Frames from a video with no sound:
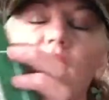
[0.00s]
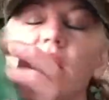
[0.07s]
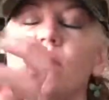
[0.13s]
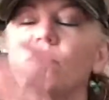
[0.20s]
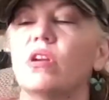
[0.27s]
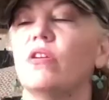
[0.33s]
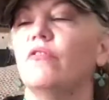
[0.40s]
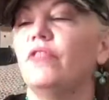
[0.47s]
I
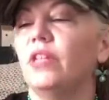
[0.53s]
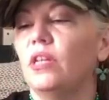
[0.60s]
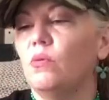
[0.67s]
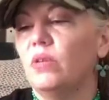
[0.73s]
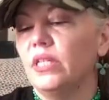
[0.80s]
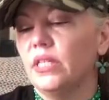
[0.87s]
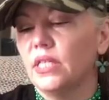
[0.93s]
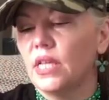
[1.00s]
don't know if
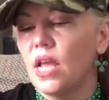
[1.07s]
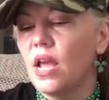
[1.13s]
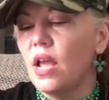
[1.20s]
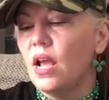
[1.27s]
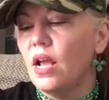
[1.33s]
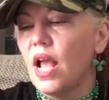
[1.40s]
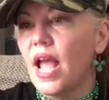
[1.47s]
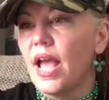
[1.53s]
anyone's
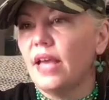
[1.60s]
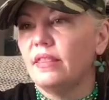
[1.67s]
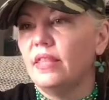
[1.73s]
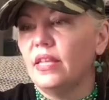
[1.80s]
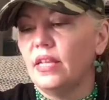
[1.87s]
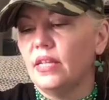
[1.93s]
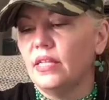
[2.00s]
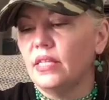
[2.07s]
had
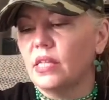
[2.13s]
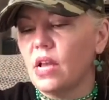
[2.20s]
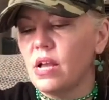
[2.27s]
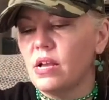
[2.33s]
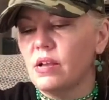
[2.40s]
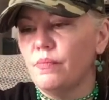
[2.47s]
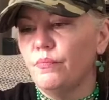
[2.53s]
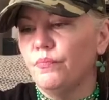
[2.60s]
these
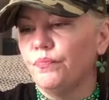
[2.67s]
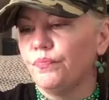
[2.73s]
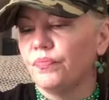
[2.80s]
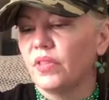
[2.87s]
um,